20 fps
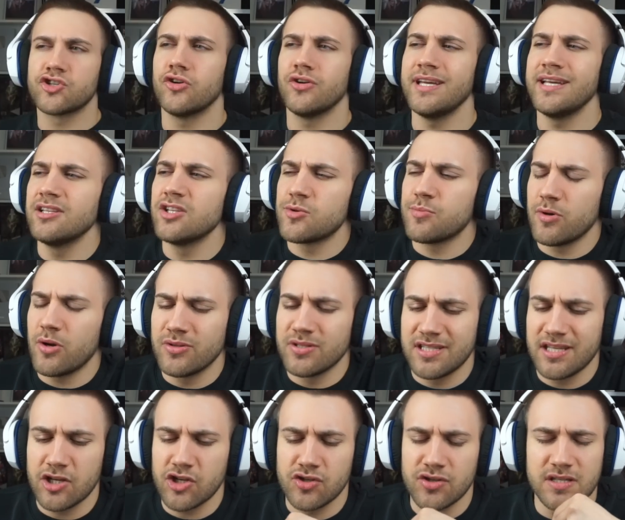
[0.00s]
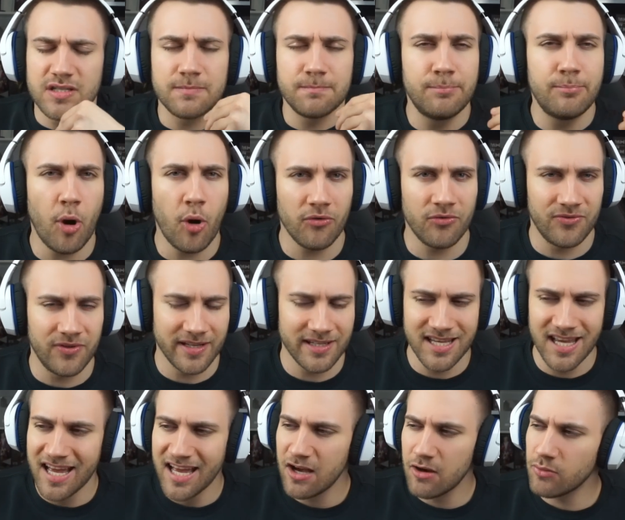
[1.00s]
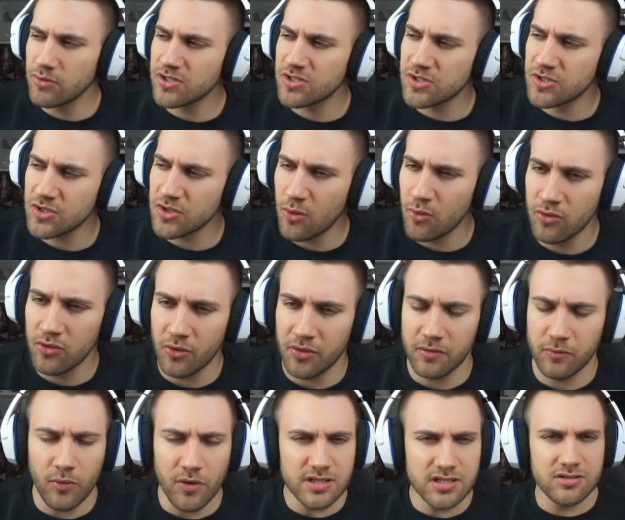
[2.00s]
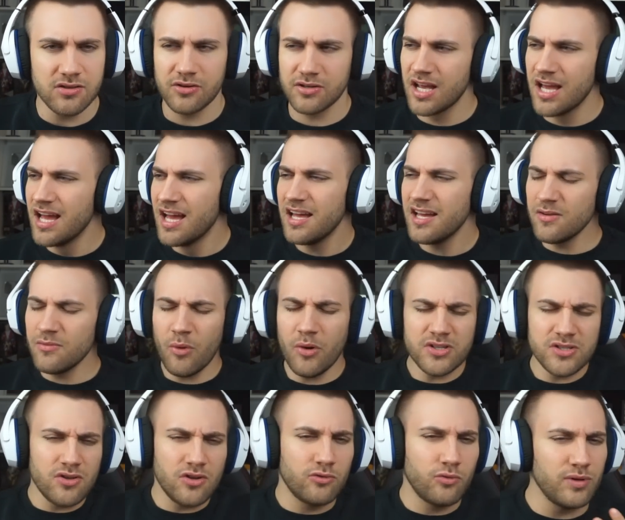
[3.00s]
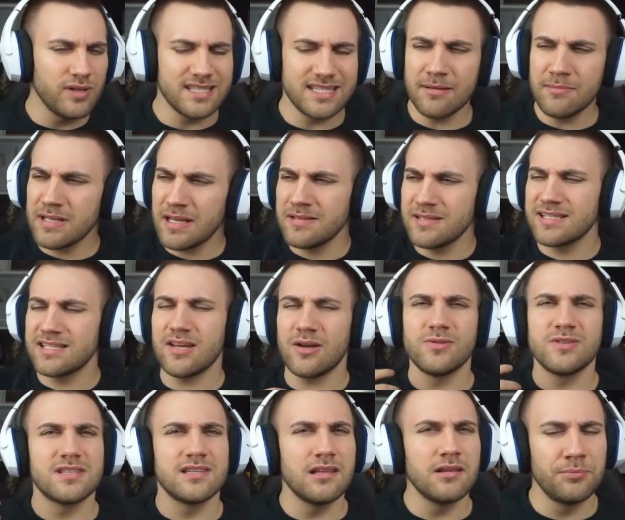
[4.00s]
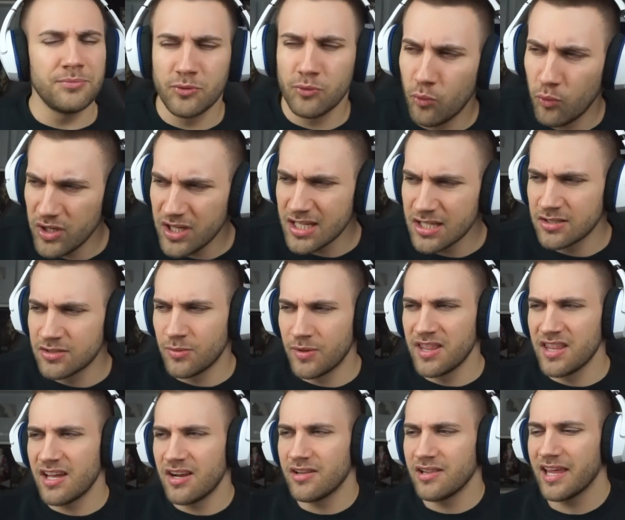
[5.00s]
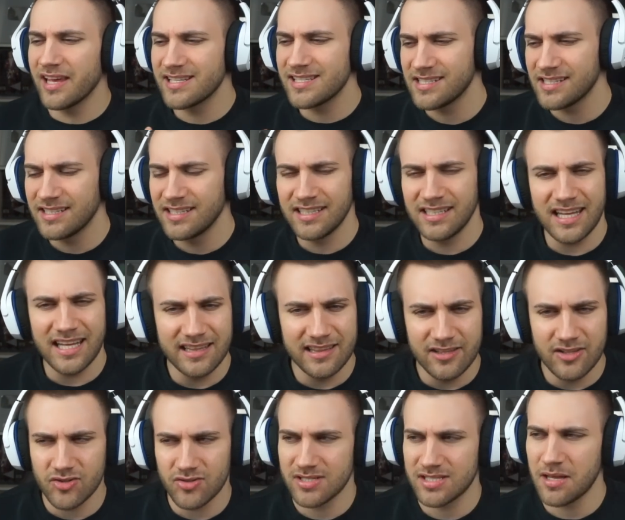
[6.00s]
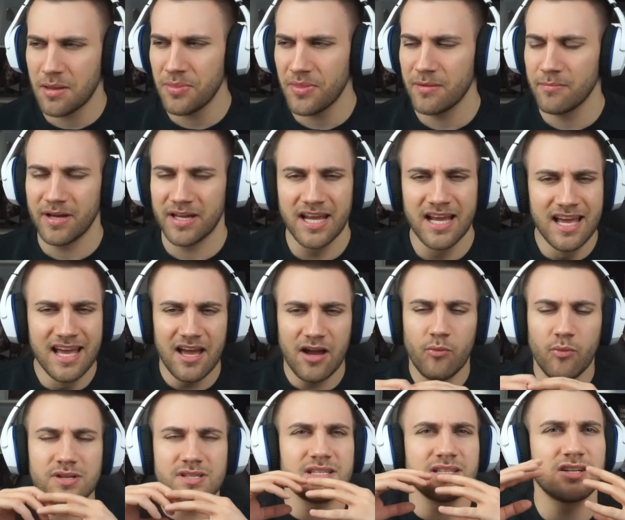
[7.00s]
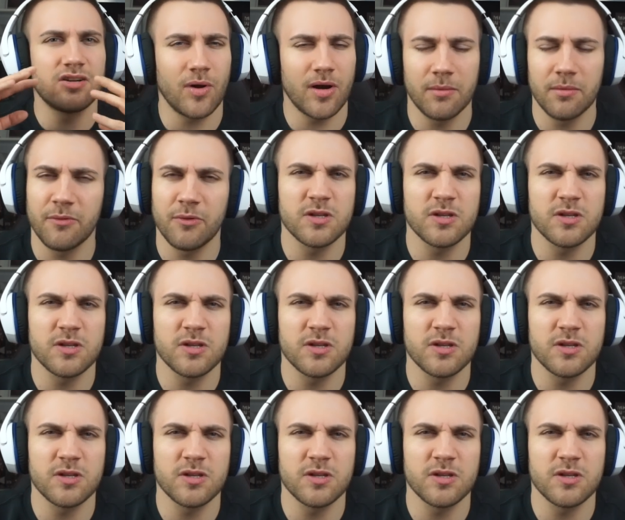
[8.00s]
Her English pronunciation is perfect. It was so good. It was not. It was not weird. Sometimes it sounds a little bit weird when they're like singing in English or something, but it was incredible.